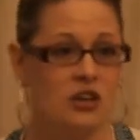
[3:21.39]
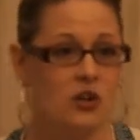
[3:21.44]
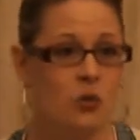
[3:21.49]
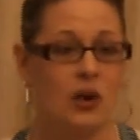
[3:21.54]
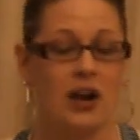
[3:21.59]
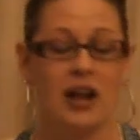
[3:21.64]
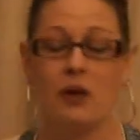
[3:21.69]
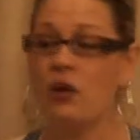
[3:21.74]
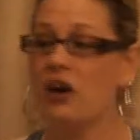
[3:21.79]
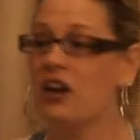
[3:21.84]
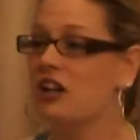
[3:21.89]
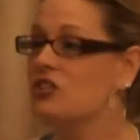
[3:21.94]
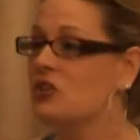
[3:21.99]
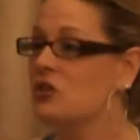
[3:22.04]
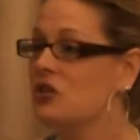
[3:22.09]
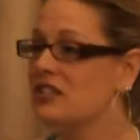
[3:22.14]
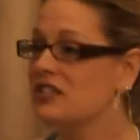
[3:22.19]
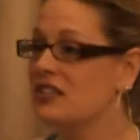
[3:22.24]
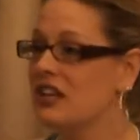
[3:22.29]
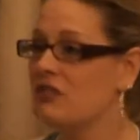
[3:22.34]
What I want to
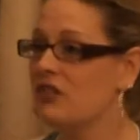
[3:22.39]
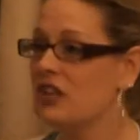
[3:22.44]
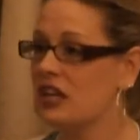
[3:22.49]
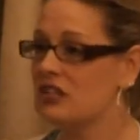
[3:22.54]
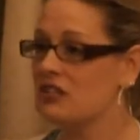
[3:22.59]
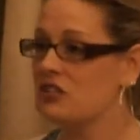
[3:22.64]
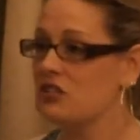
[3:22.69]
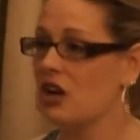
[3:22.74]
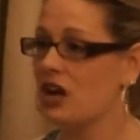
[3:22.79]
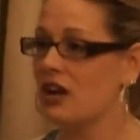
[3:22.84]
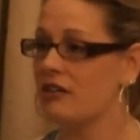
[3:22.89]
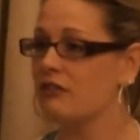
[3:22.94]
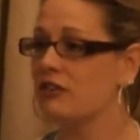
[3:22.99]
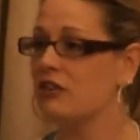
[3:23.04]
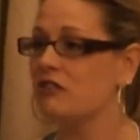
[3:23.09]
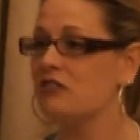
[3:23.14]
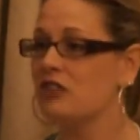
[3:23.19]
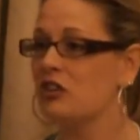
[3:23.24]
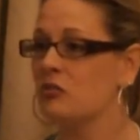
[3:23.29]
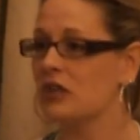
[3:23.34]
do this evening is talk for
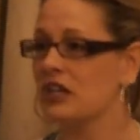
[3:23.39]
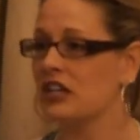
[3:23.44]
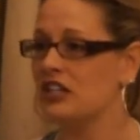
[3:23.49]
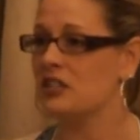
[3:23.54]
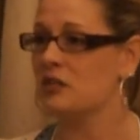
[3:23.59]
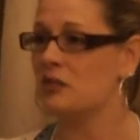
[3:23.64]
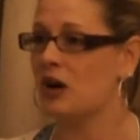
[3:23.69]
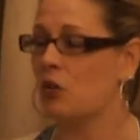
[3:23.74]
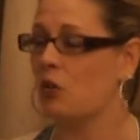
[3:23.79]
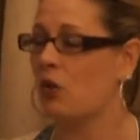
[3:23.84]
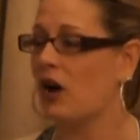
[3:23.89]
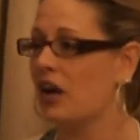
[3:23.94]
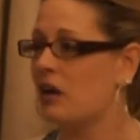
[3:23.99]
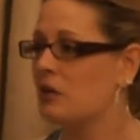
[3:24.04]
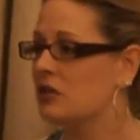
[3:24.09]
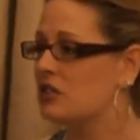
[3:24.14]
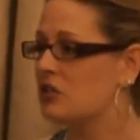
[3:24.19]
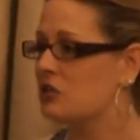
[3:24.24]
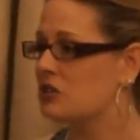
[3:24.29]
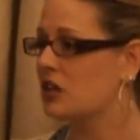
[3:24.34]
a few minutes about why I
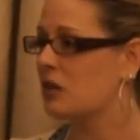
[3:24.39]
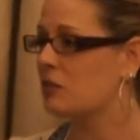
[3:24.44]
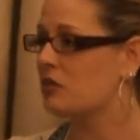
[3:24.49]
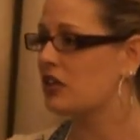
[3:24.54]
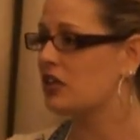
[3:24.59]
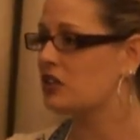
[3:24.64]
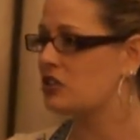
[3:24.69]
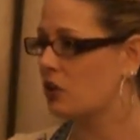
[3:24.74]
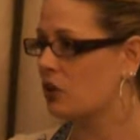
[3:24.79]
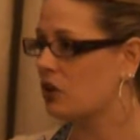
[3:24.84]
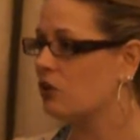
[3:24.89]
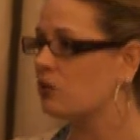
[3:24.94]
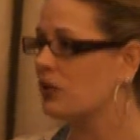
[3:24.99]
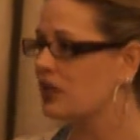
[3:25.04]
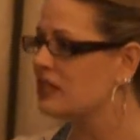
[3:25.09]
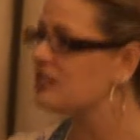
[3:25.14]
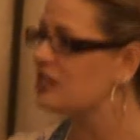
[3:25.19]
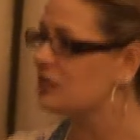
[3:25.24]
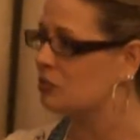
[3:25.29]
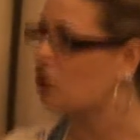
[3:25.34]
would do something so
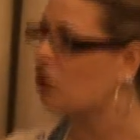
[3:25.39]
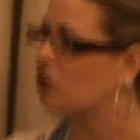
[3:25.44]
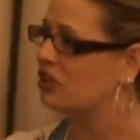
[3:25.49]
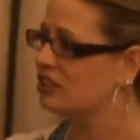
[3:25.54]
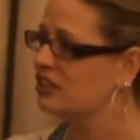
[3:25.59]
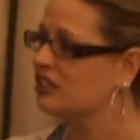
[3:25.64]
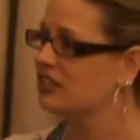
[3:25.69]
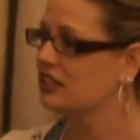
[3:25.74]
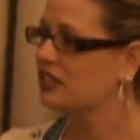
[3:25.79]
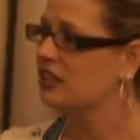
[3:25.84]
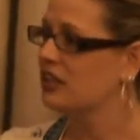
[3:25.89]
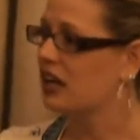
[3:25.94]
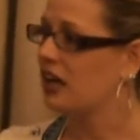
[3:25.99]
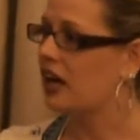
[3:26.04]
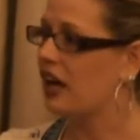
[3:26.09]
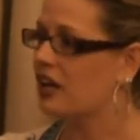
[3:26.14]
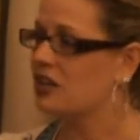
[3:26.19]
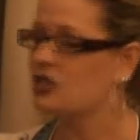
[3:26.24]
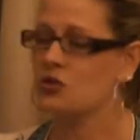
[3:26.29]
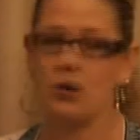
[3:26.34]
unreasonable
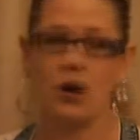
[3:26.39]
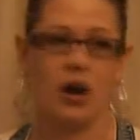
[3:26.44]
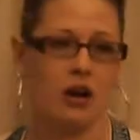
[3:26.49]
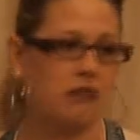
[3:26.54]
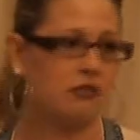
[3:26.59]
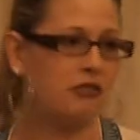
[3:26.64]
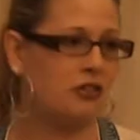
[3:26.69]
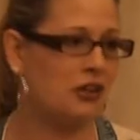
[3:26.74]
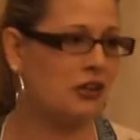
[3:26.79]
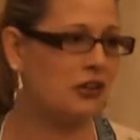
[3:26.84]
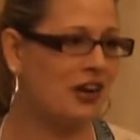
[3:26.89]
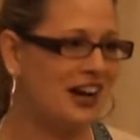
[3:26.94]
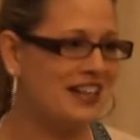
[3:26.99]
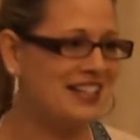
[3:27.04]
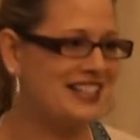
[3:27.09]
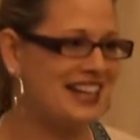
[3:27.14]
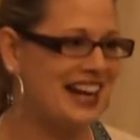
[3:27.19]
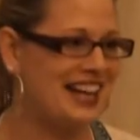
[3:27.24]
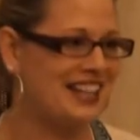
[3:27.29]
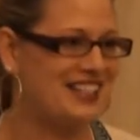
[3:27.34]
as run for the United
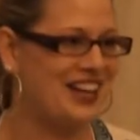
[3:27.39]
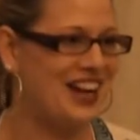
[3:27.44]
States